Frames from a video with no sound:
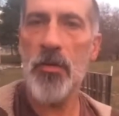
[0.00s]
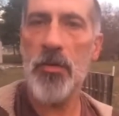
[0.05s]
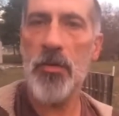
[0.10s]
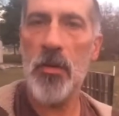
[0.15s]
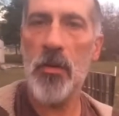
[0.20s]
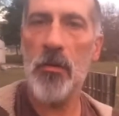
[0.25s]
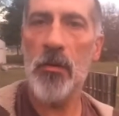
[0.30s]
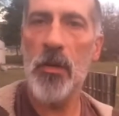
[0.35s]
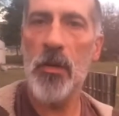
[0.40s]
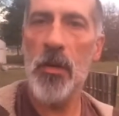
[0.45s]

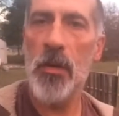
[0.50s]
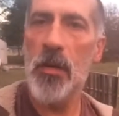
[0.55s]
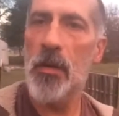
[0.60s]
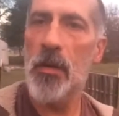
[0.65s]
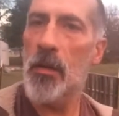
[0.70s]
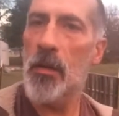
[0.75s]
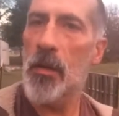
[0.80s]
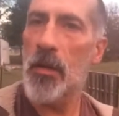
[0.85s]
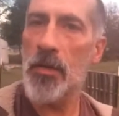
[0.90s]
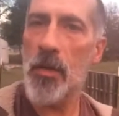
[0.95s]
So,
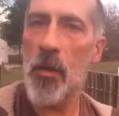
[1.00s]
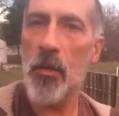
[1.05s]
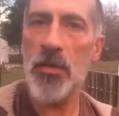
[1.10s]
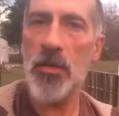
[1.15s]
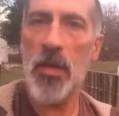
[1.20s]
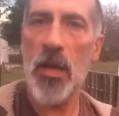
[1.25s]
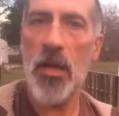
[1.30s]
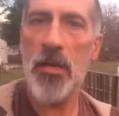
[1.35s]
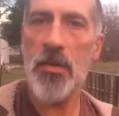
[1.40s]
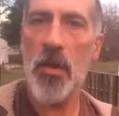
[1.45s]
as always,
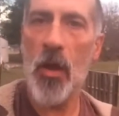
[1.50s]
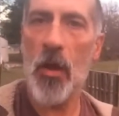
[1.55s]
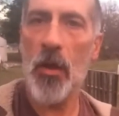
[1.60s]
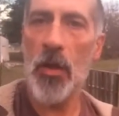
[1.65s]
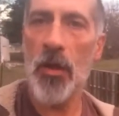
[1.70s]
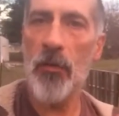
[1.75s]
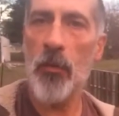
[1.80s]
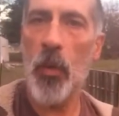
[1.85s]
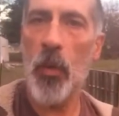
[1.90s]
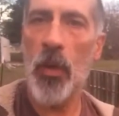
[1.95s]
guys, y'all
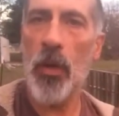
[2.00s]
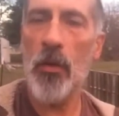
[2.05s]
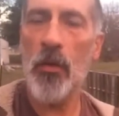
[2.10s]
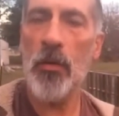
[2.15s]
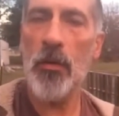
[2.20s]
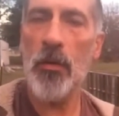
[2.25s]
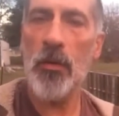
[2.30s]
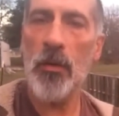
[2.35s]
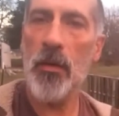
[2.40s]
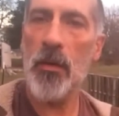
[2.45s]
live
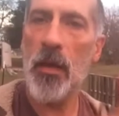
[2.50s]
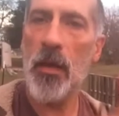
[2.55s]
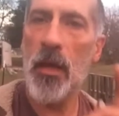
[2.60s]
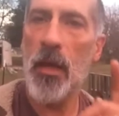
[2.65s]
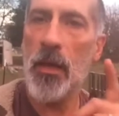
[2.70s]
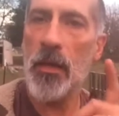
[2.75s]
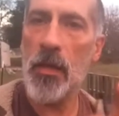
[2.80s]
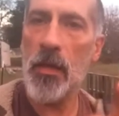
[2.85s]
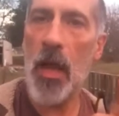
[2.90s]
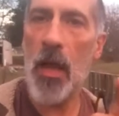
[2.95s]
well,
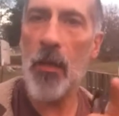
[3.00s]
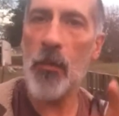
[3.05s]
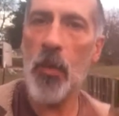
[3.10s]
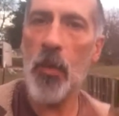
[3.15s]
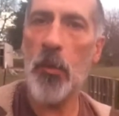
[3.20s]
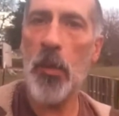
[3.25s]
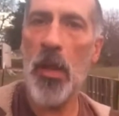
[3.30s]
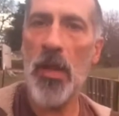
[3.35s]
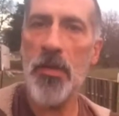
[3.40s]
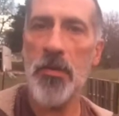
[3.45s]
and God
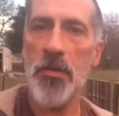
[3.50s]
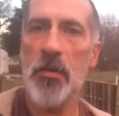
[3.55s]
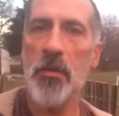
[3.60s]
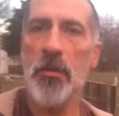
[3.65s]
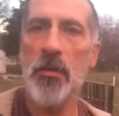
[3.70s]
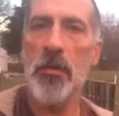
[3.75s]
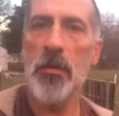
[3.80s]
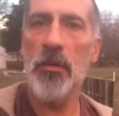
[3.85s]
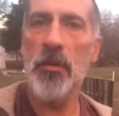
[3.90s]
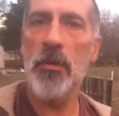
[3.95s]
will bless you.
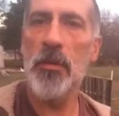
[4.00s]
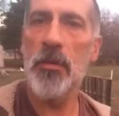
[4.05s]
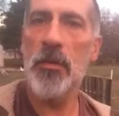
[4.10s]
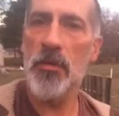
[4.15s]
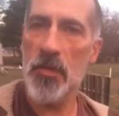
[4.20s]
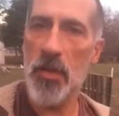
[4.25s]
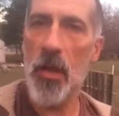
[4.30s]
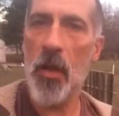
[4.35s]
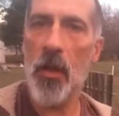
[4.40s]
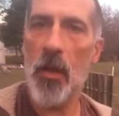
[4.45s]

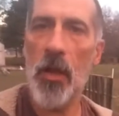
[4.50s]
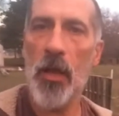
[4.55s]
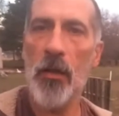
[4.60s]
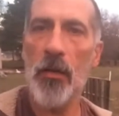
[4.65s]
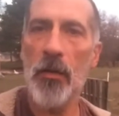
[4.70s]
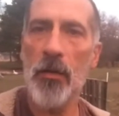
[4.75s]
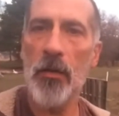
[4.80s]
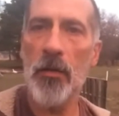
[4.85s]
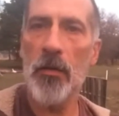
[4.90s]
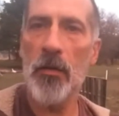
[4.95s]
See y'all later.